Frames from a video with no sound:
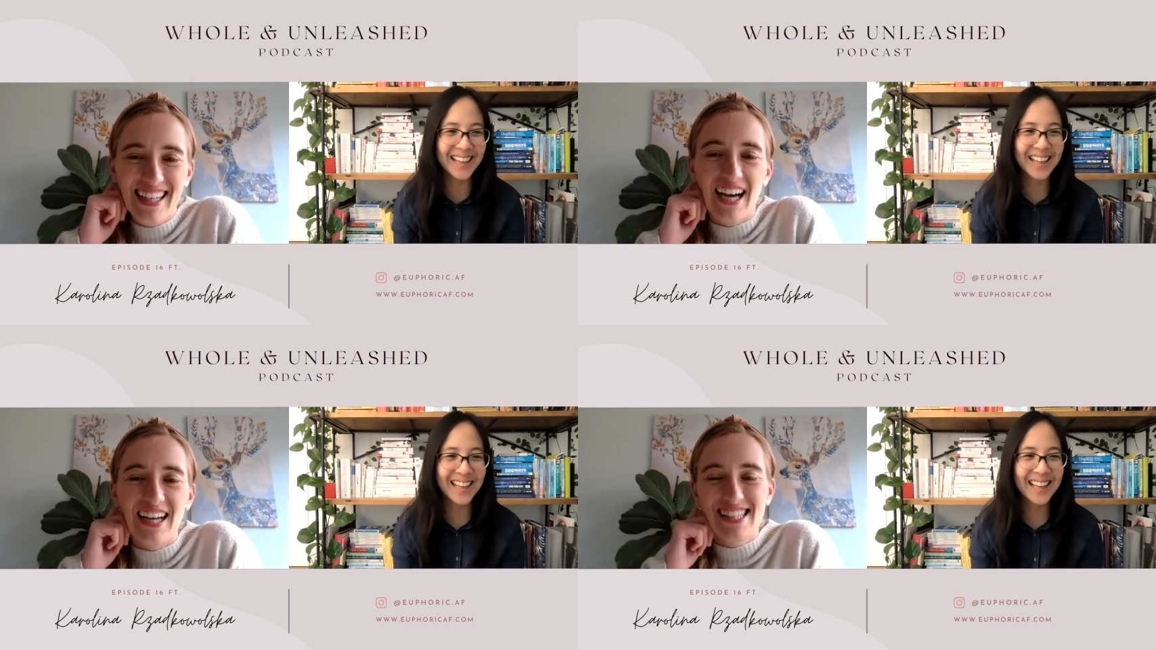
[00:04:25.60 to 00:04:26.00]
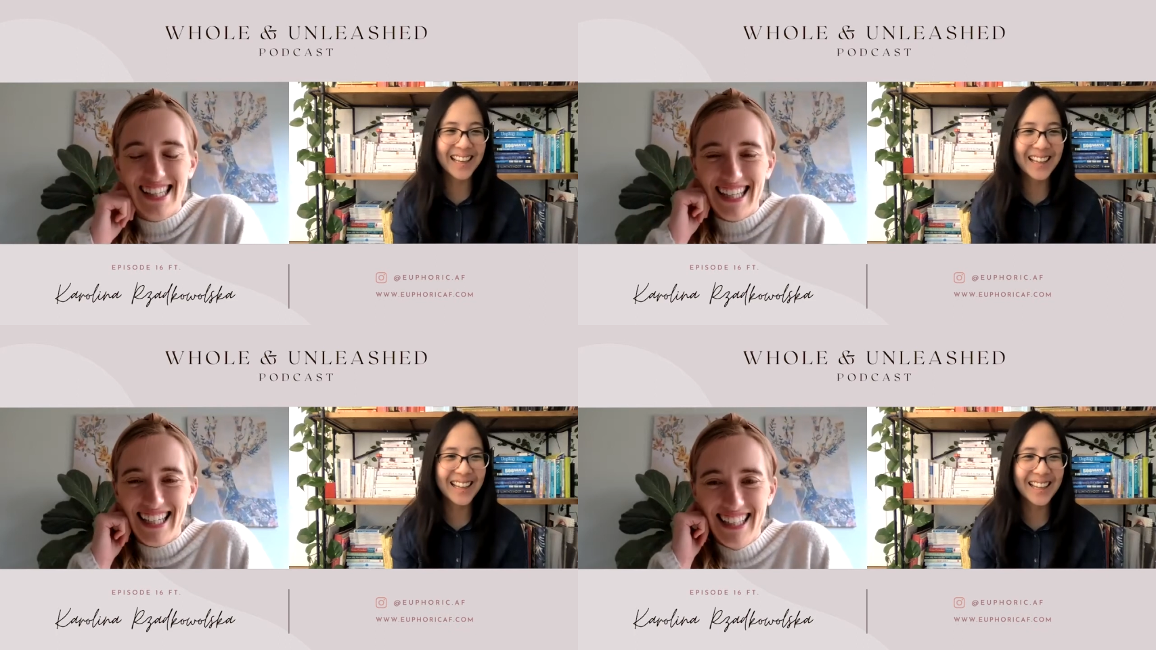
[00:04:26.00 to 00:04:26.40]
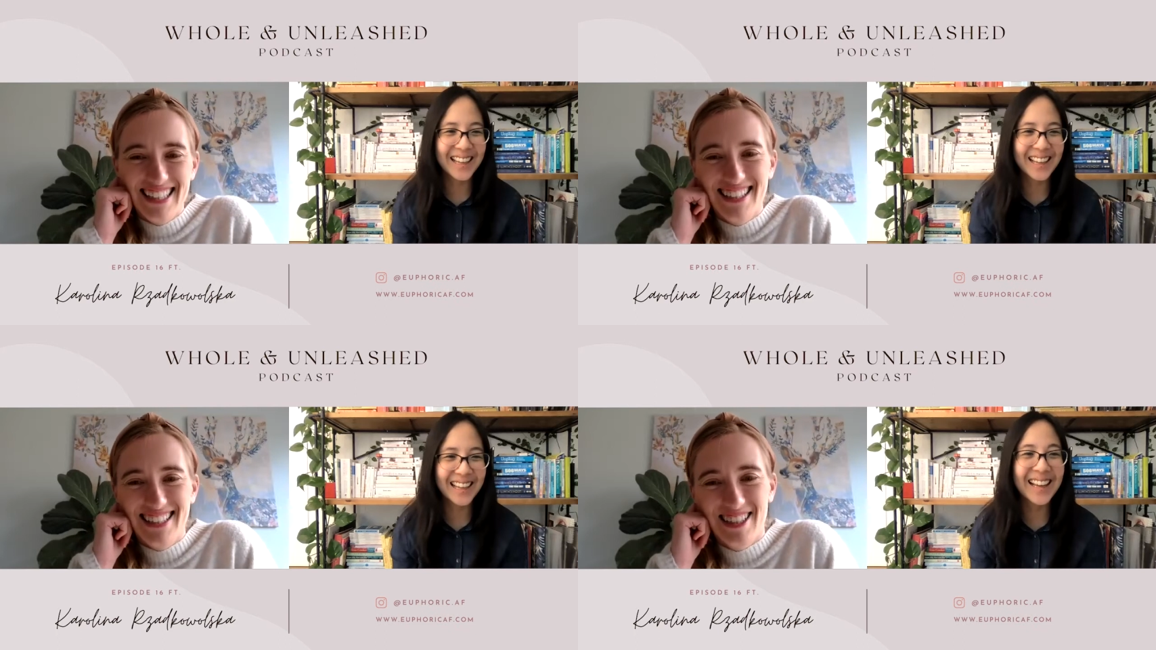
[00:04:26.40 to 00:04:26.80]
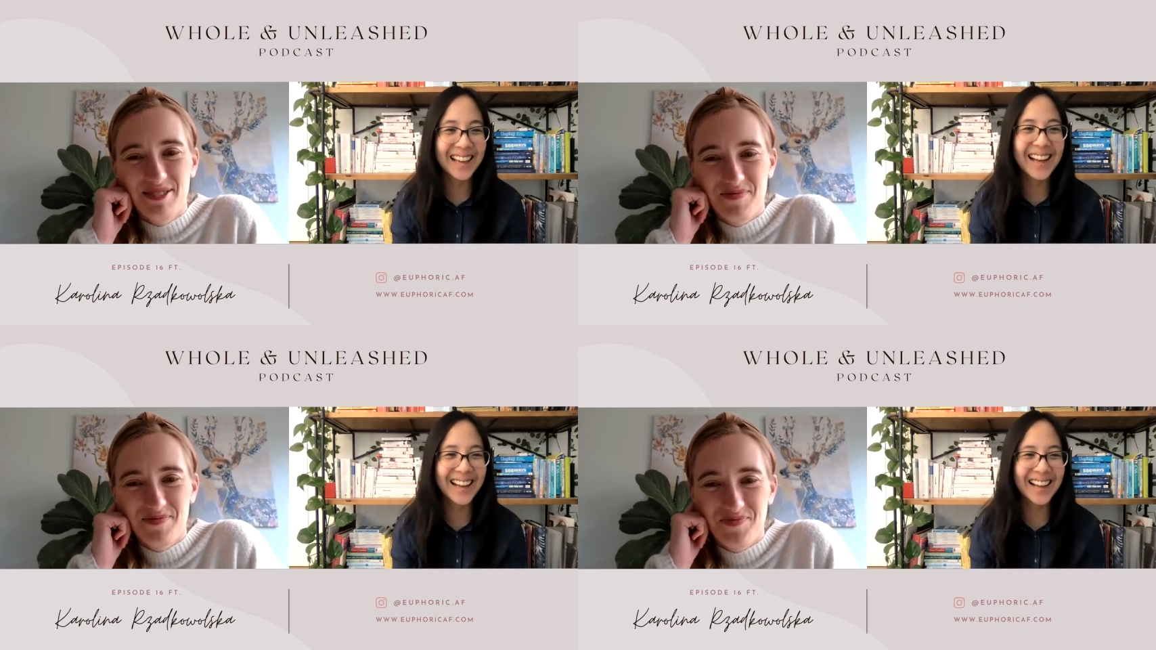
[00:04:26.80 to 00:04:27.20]
Speaker 1: Bixley?
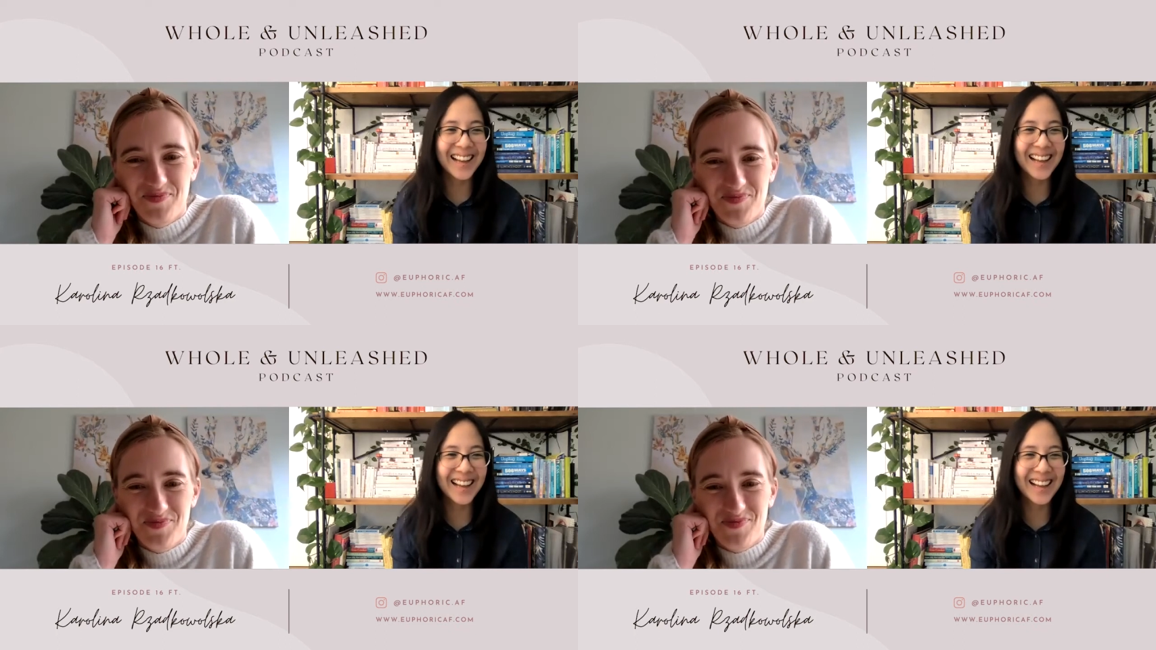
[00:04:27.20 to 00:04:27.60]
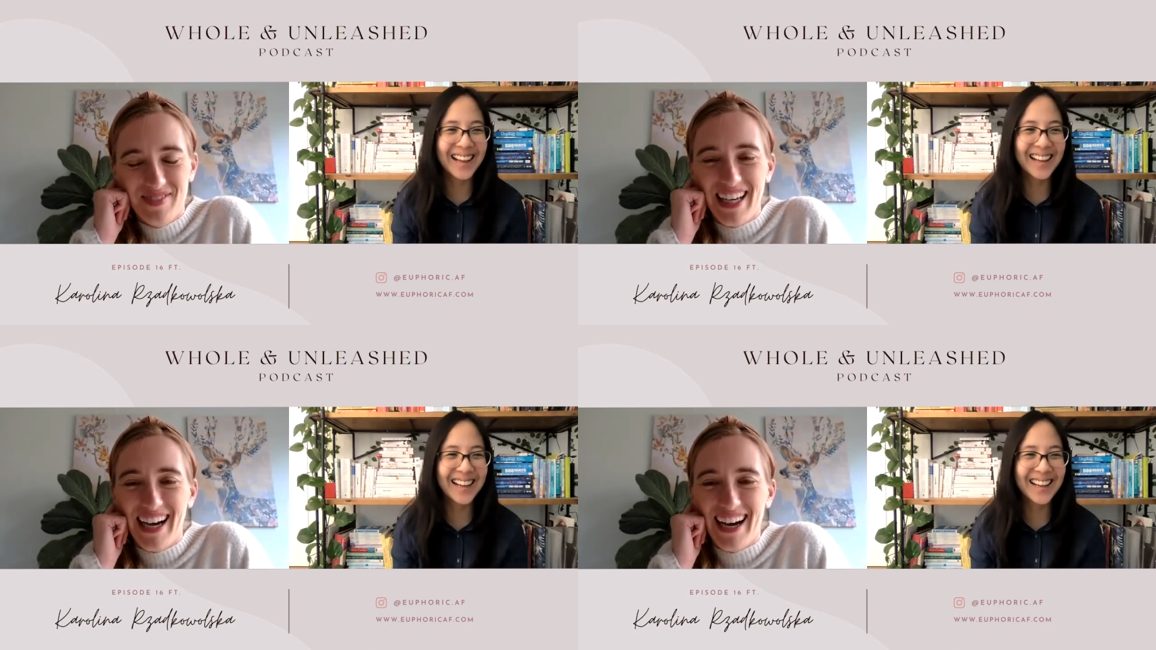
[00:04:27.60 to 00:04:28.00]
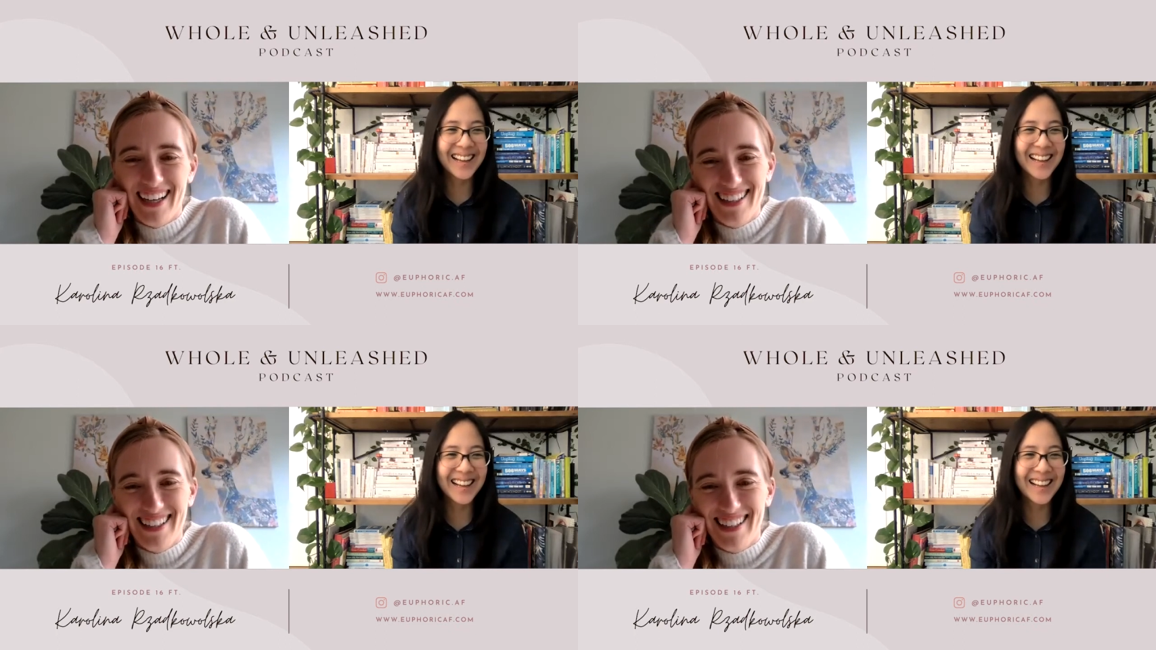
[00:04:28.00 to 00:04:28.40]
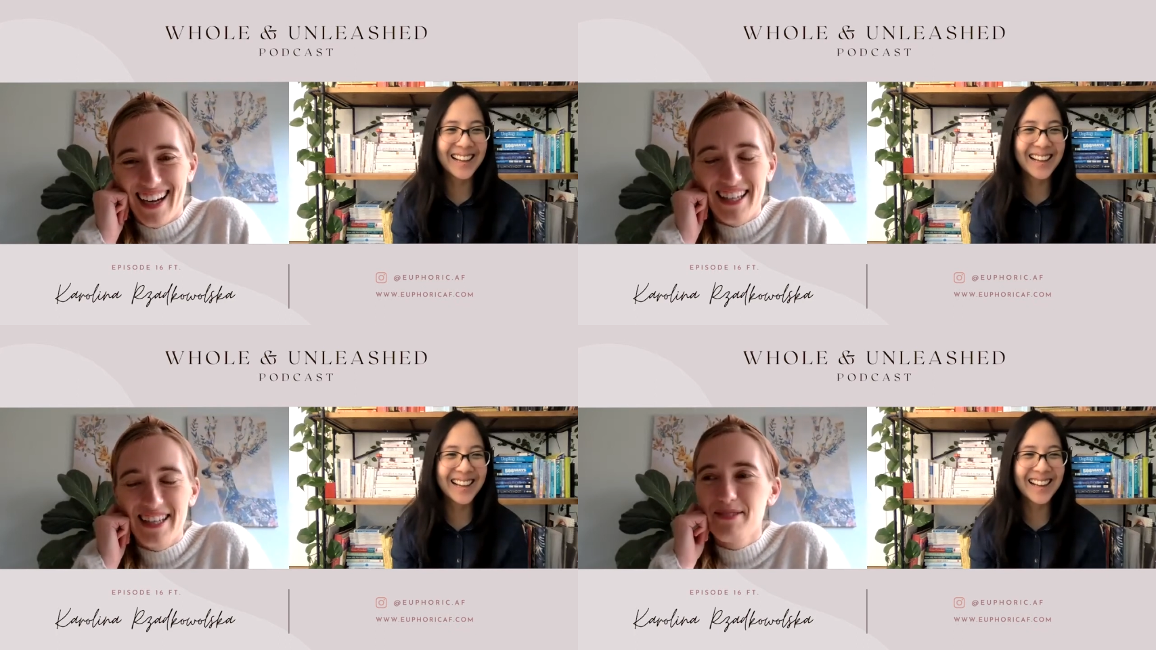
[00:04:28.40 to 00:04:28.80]
Uh-huh. Yeah. Yeah,
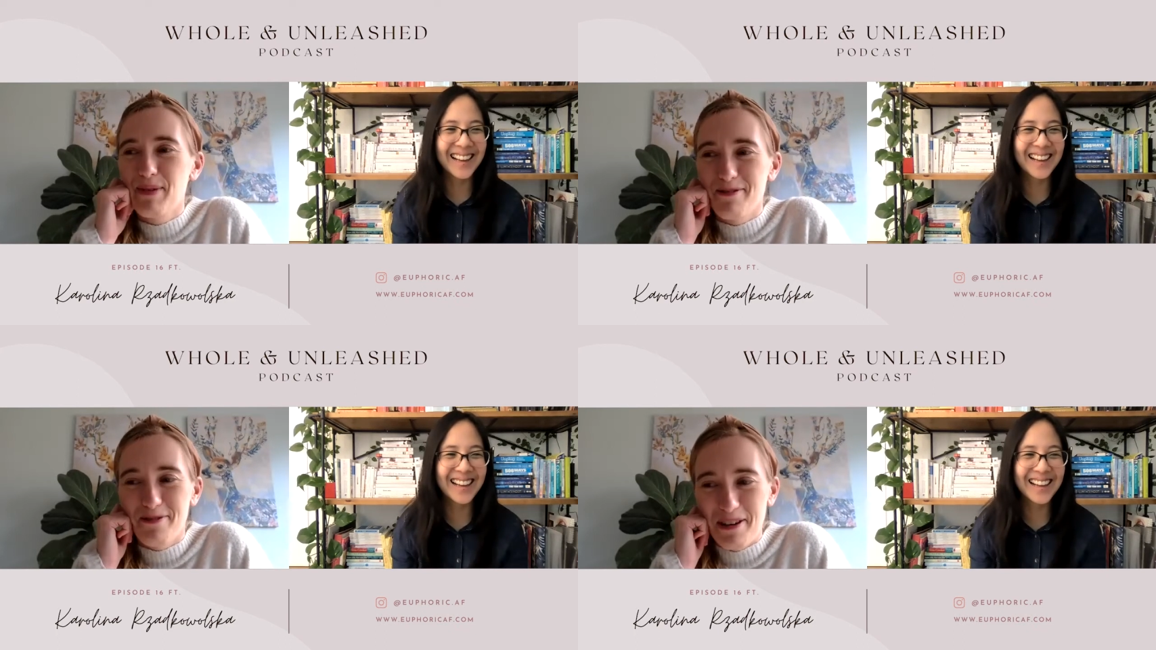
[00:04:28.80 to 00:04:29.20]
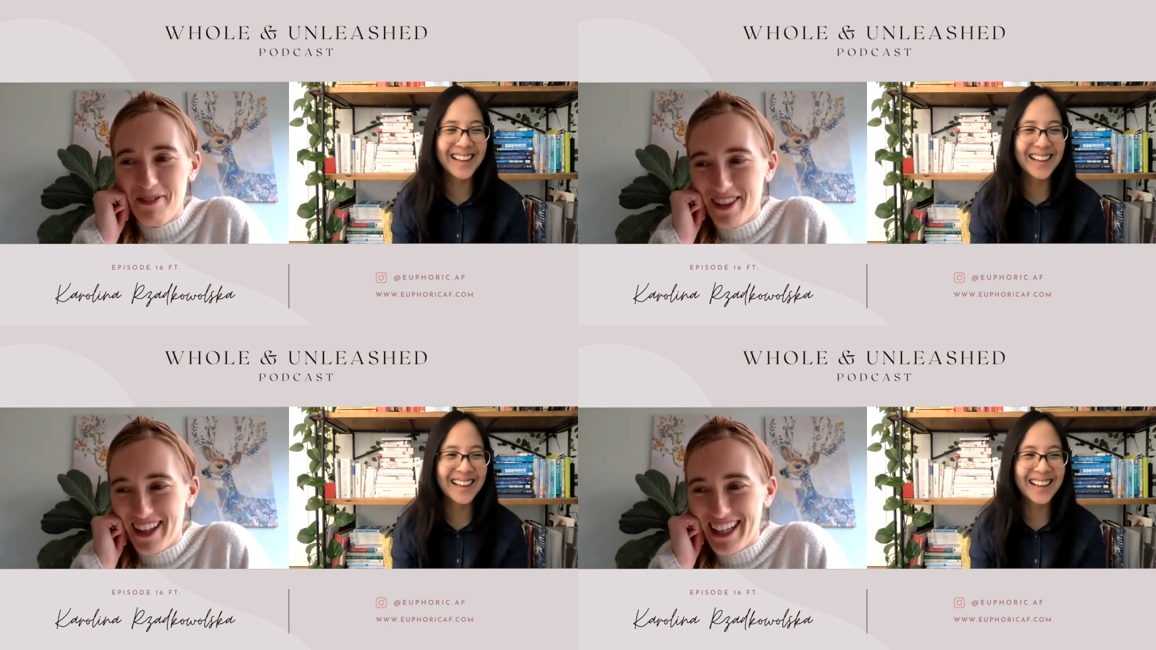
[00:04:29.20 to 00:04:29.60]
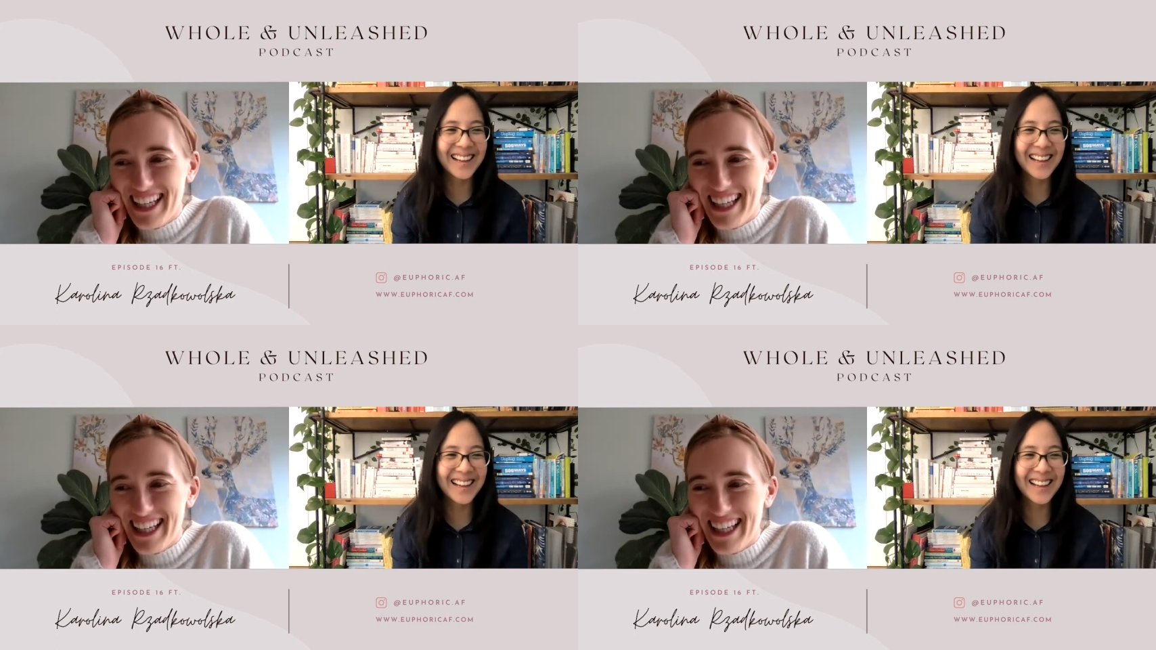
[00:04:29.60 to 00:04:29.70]
he's my favorite thing.